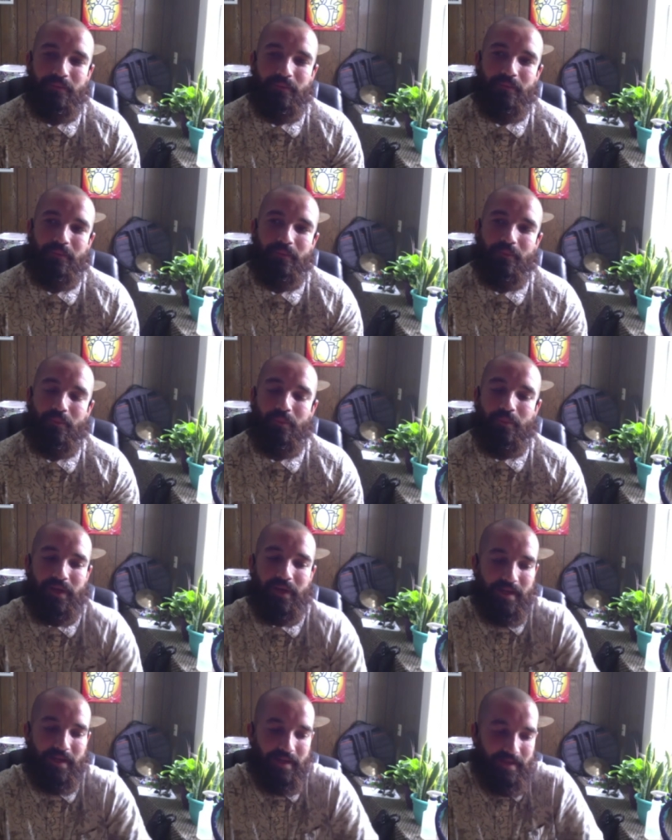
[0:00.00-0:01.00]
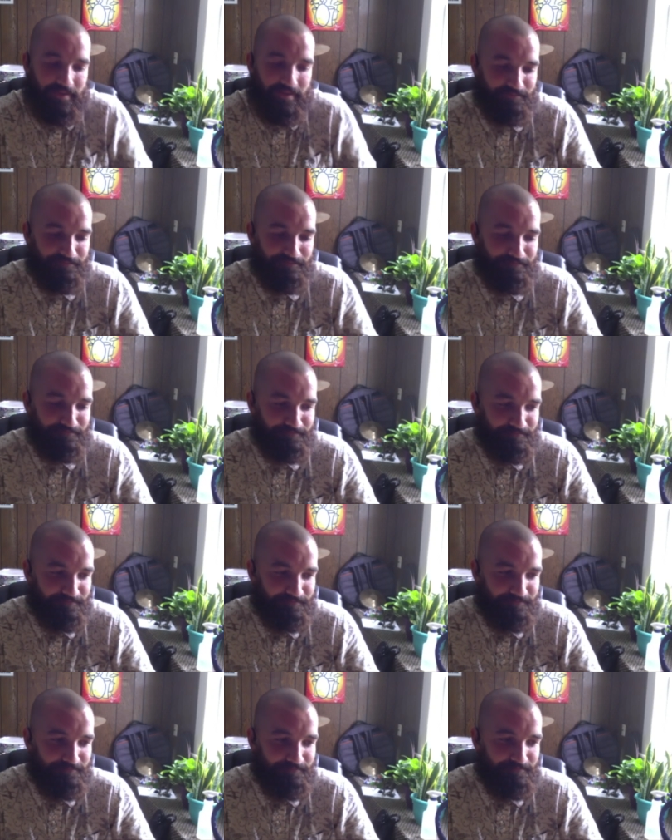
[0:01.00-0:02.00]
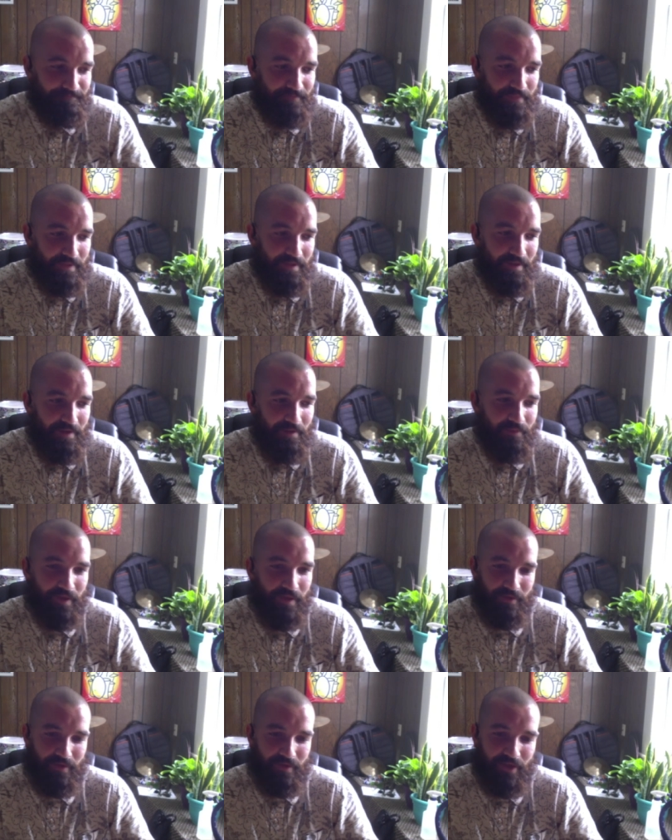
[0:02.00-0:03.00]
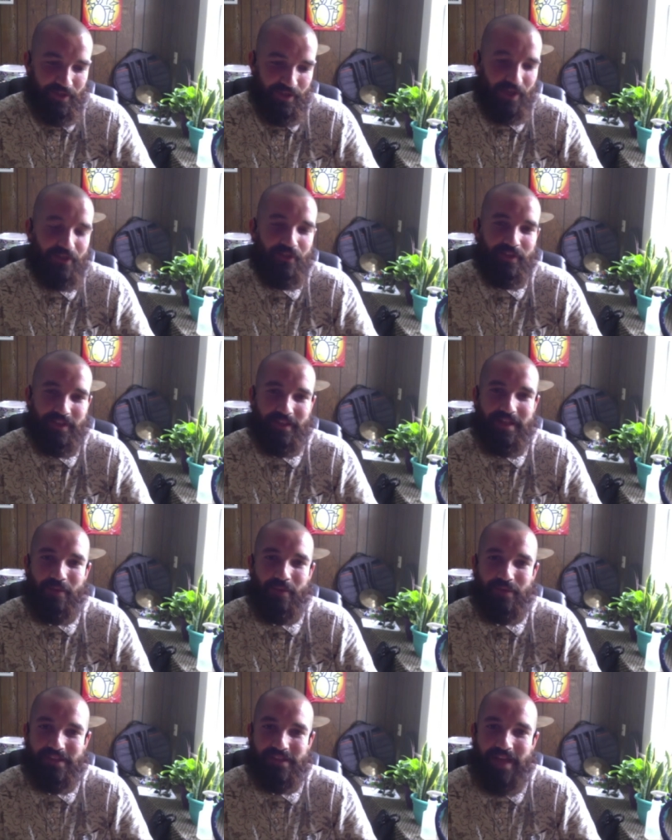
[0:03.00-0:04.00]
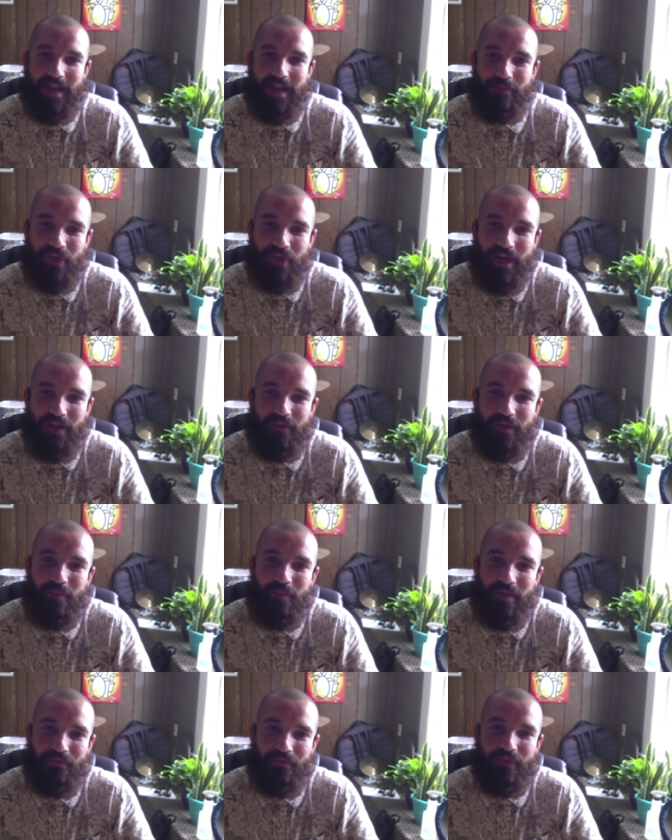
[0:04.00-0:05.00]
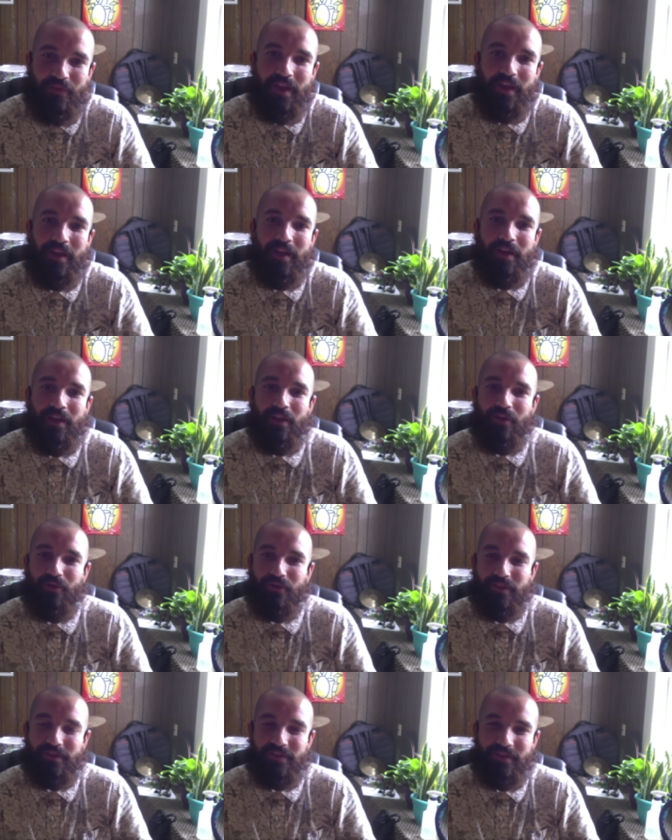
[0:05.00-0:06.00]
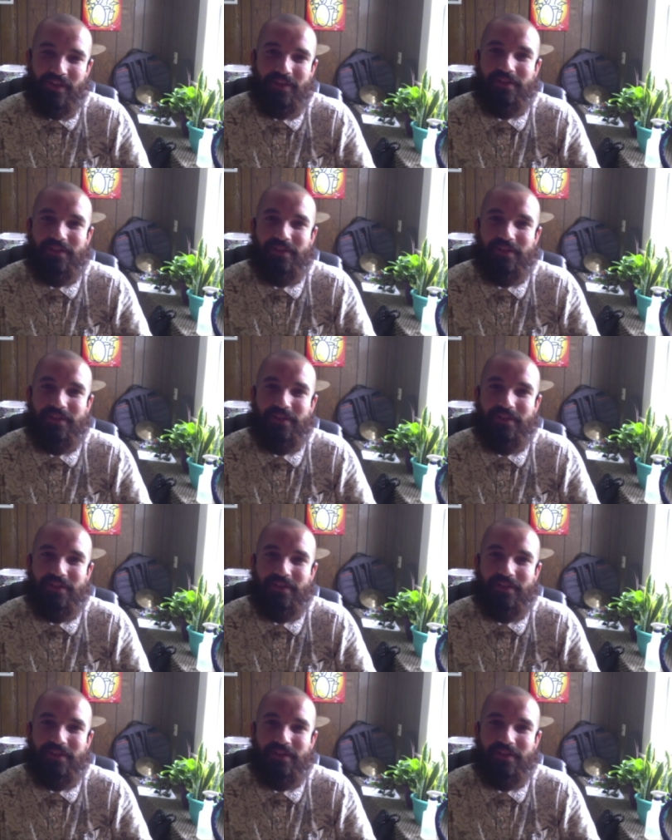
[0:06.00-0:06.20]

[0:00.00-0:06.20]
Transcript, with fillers: but uh, the conductor at the time was this guy named Jonathan McPhee who has done some